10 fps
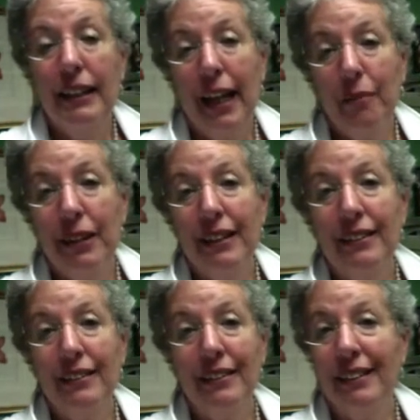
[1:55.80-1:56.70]
That
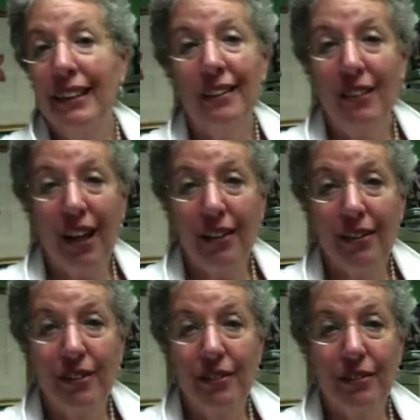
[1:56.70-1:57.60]
means that you're not going
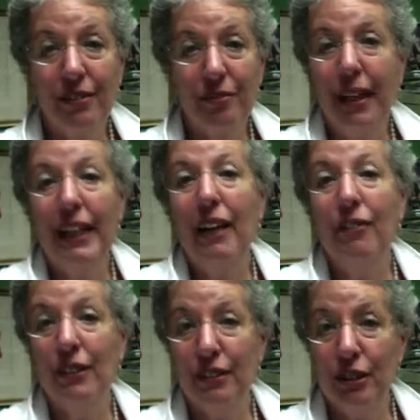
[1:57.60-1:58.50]
to make
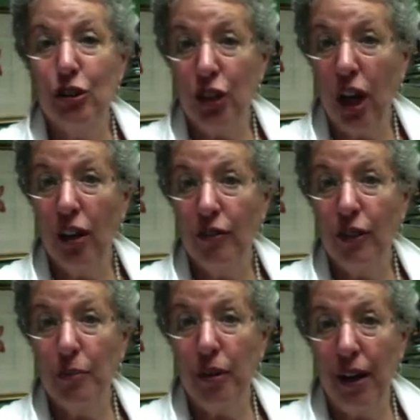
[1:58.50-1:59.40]
efforts to solve
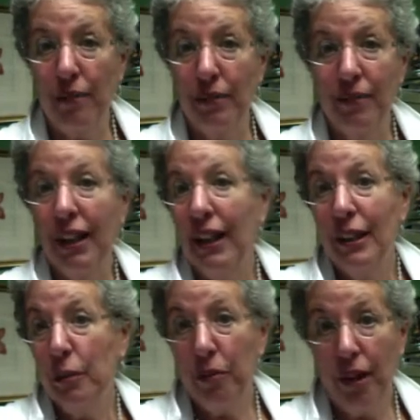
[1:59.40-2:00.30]
the problem.
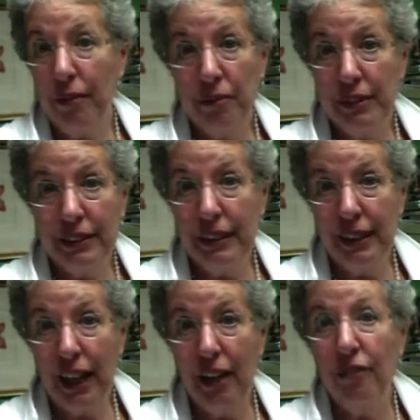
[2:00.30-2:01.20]
The problem will still
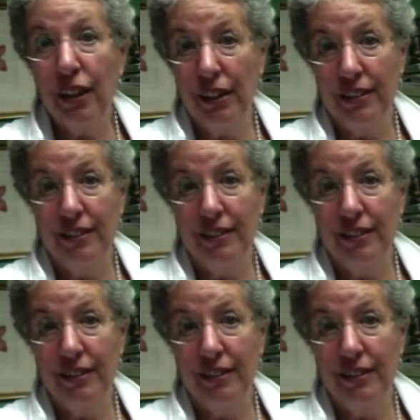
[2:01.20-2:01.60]
hover.